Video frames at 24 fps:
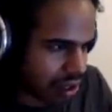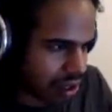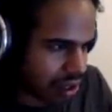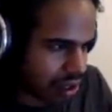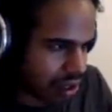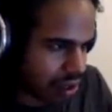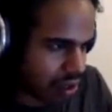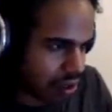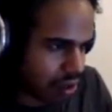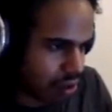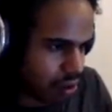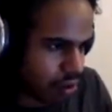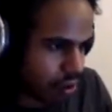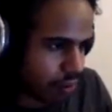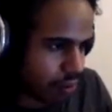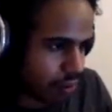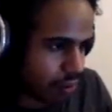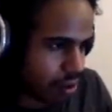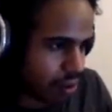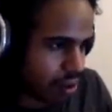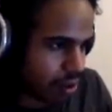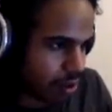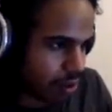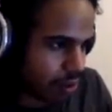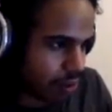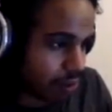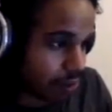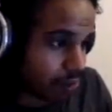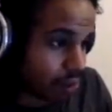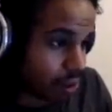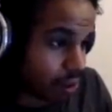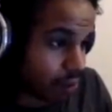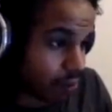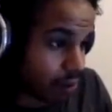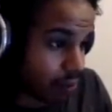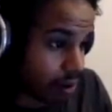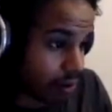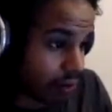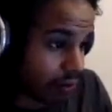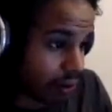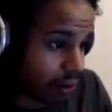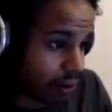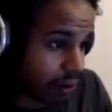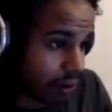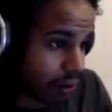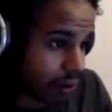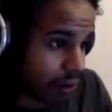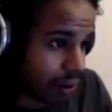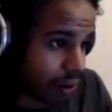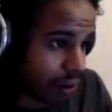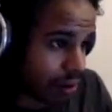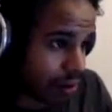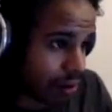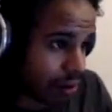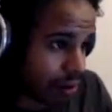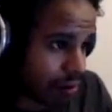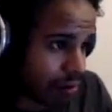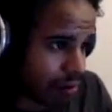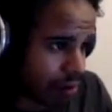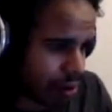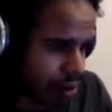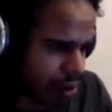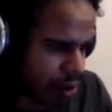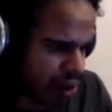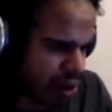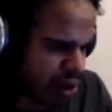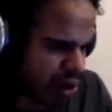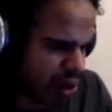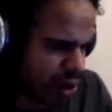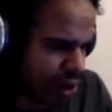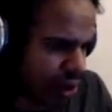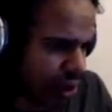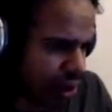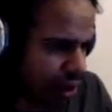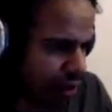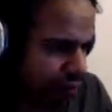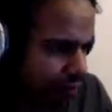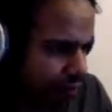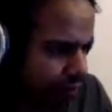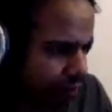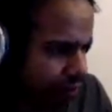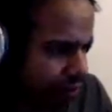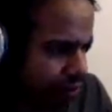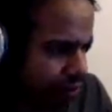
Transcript: The little green the green bar above your uh, or under your life.